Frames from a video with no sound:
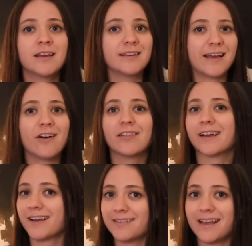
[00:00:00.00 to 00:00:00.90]
Now,
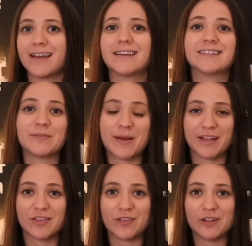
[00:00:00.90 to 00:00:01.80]
like I said, it
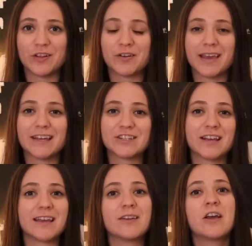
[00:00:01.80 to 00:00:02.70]
depends on the
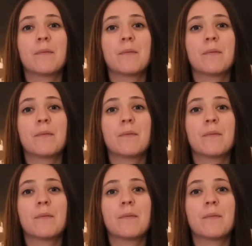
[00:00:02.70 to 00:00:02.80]
location,